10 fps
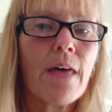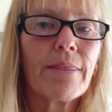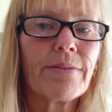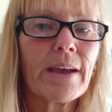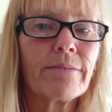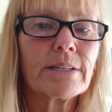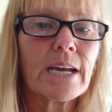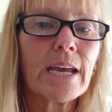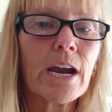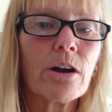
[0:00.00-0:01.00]
that they have to
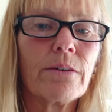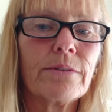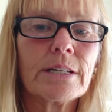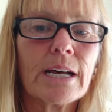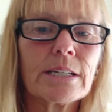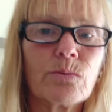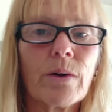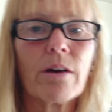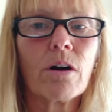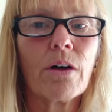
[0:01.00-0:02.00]
take care of, and that's
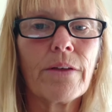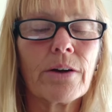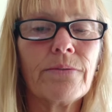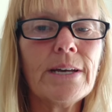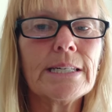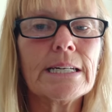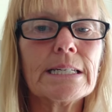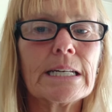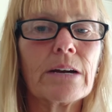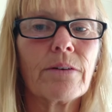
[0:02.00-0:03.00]
where all their
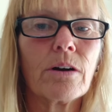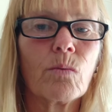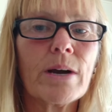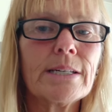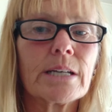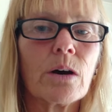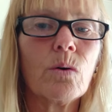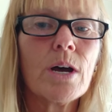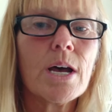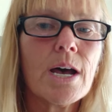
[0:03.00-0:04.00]
feces and their waste go.